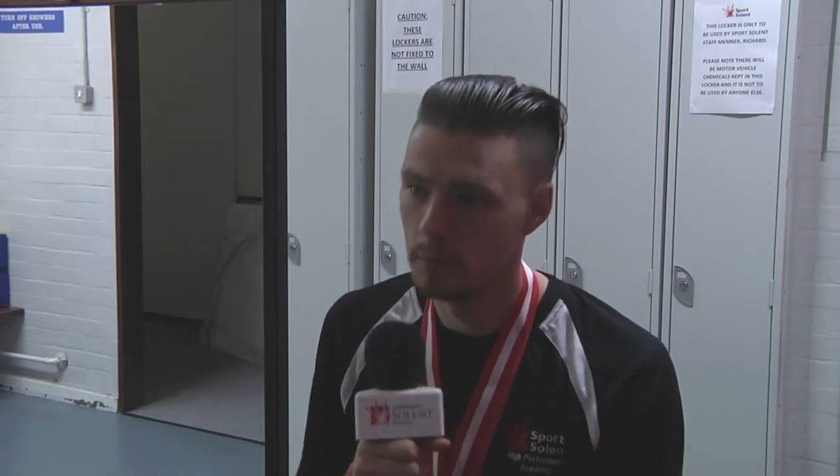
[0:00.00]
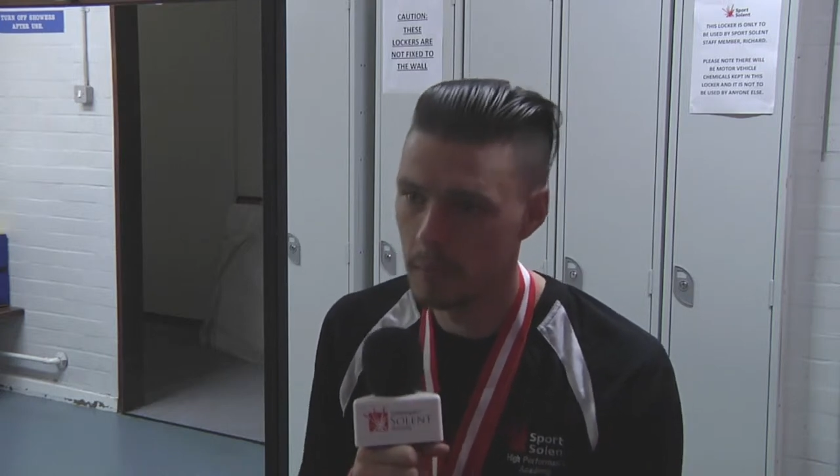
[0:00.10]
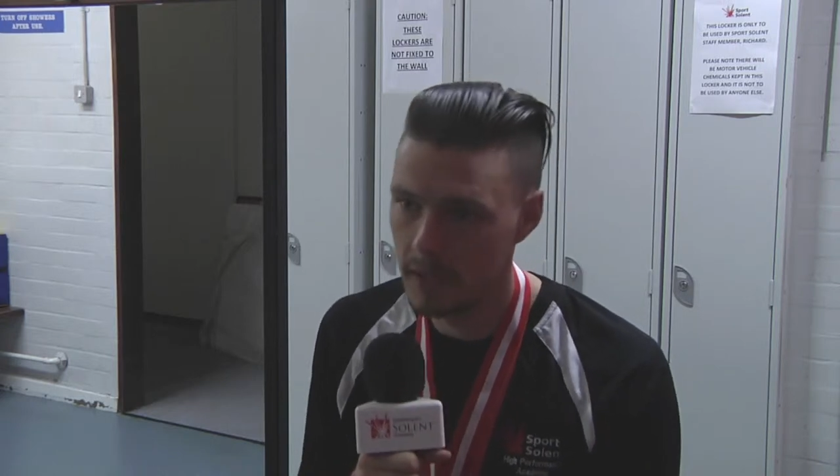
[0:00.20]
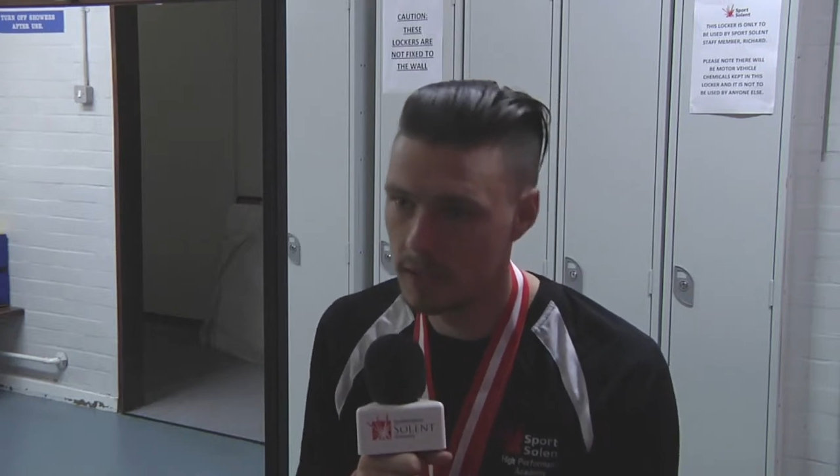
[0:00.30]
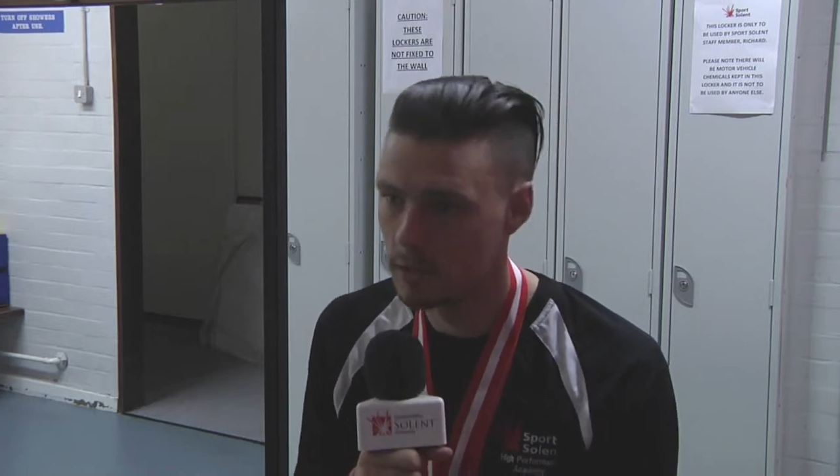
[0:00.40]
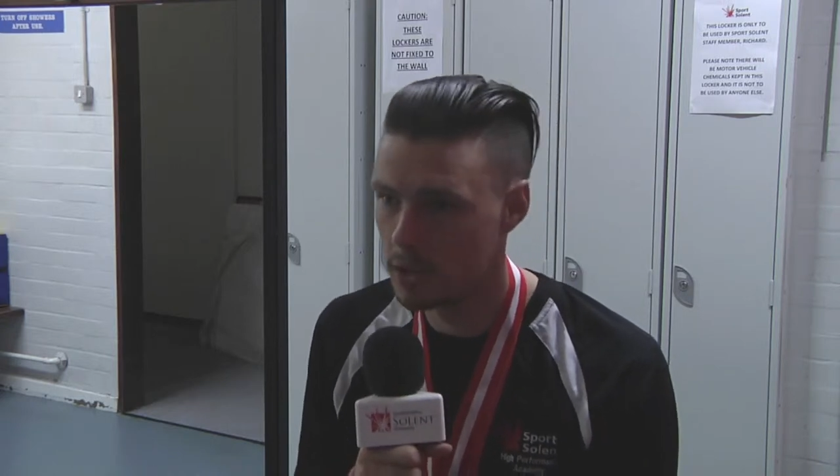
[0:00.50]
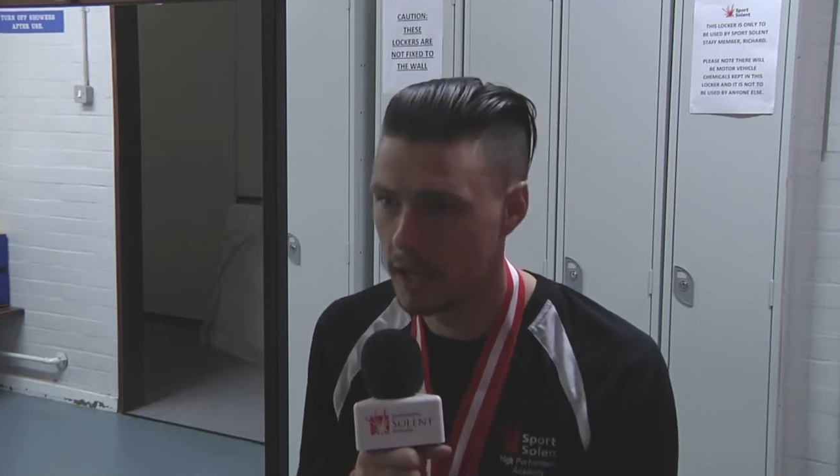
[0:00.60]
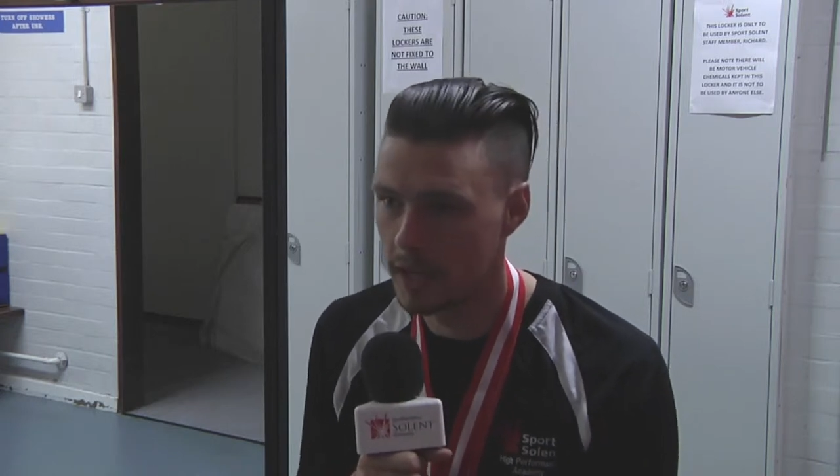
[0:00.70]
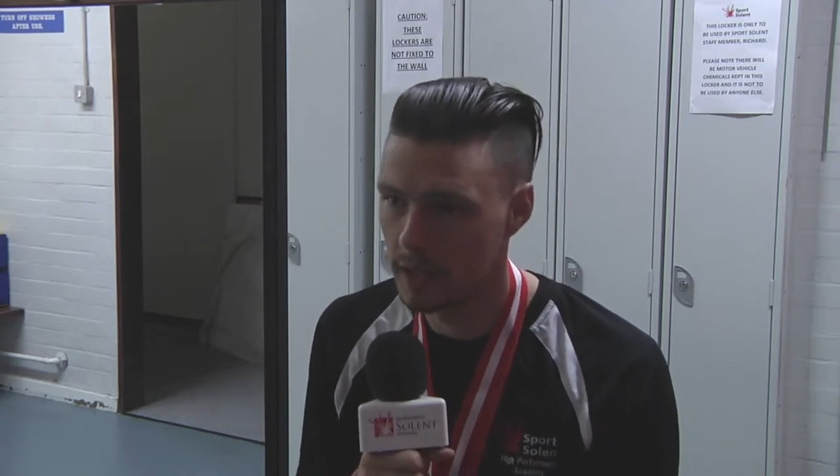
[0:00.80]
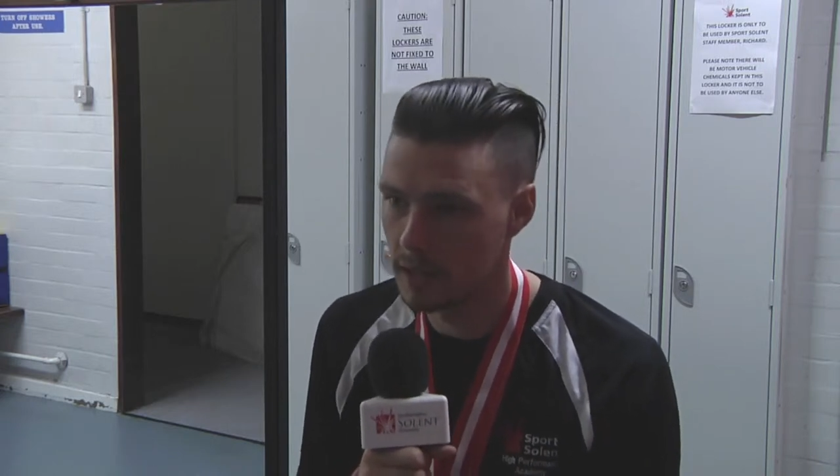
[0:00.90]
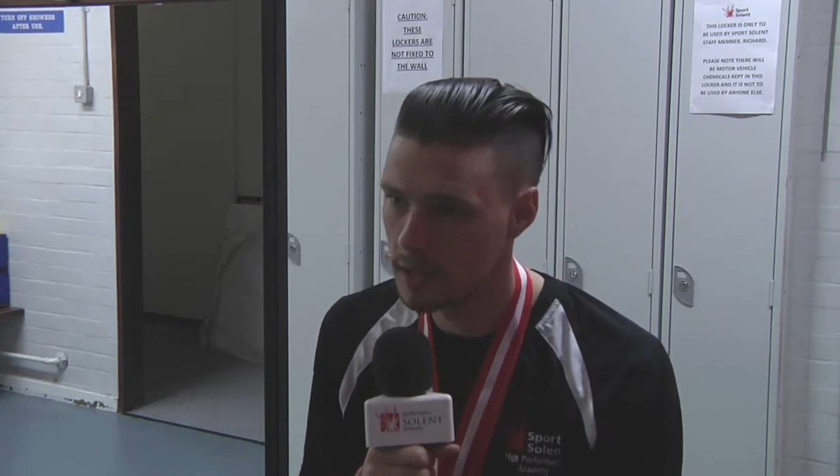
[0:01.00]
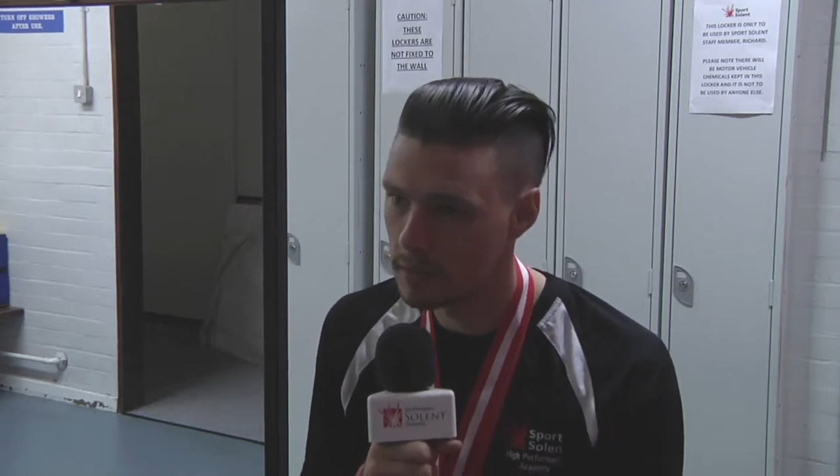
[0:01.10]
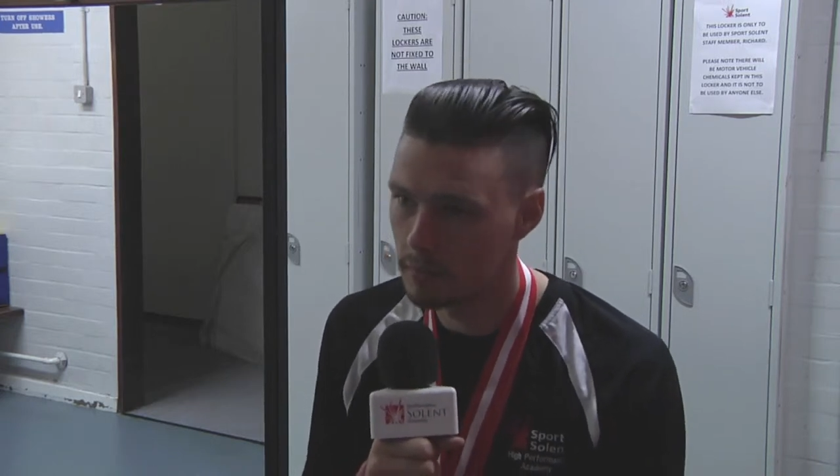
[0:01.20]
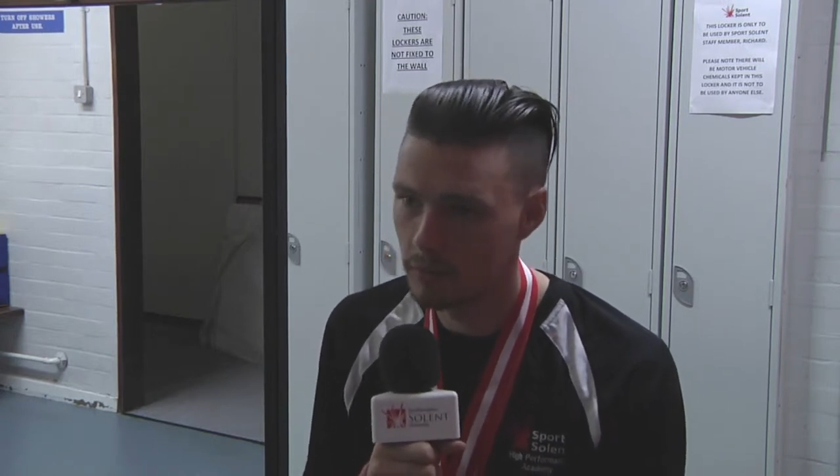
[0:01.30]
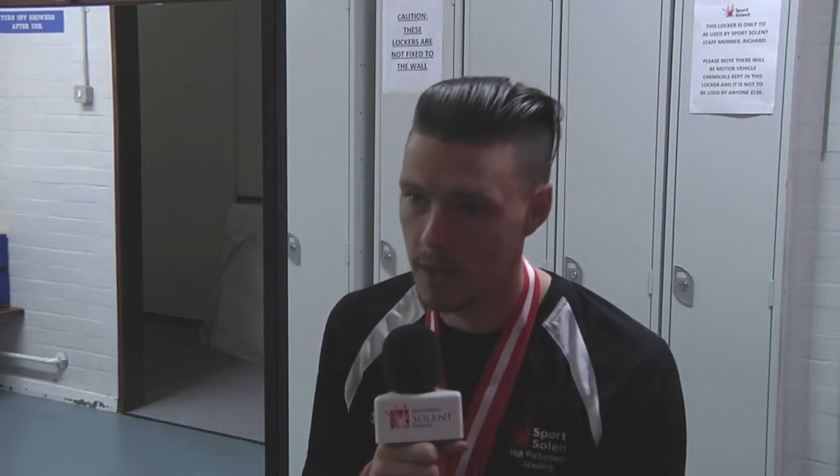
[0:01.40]
me training
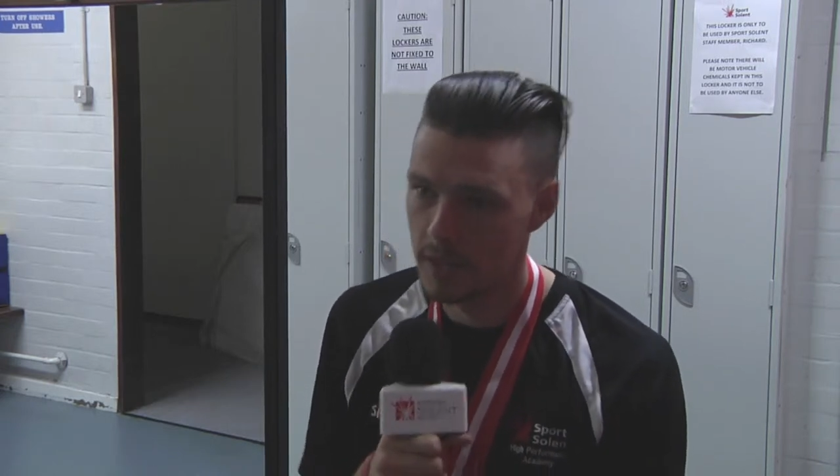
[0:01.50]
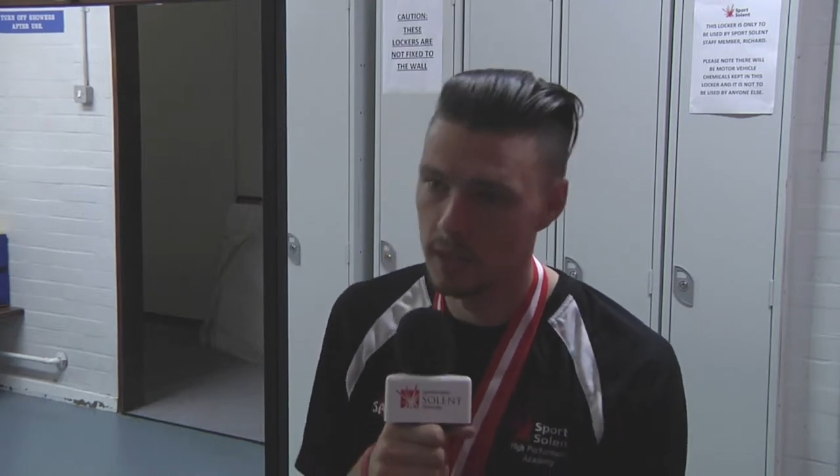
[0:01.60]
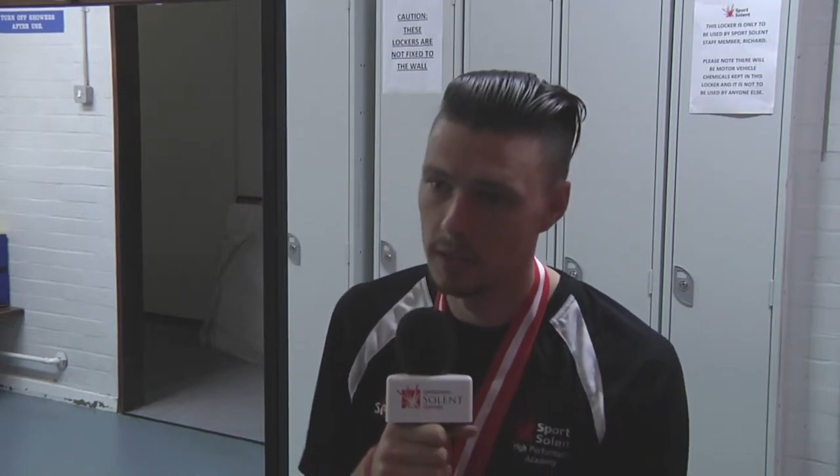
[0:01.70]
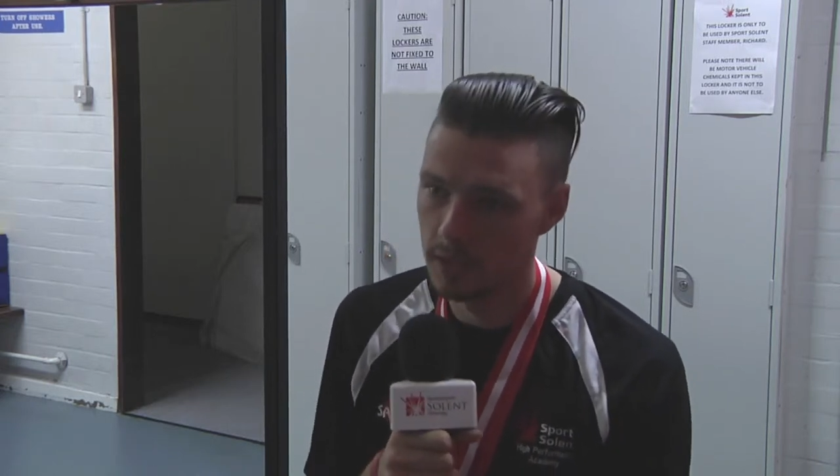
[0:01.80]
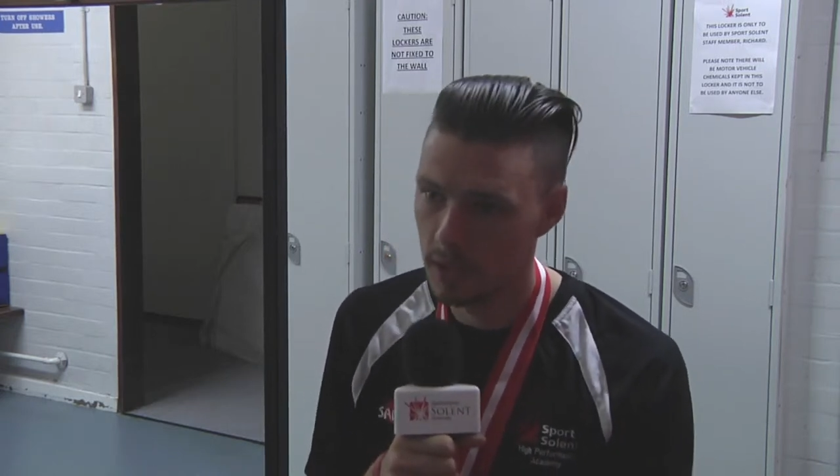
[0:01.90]
is resting.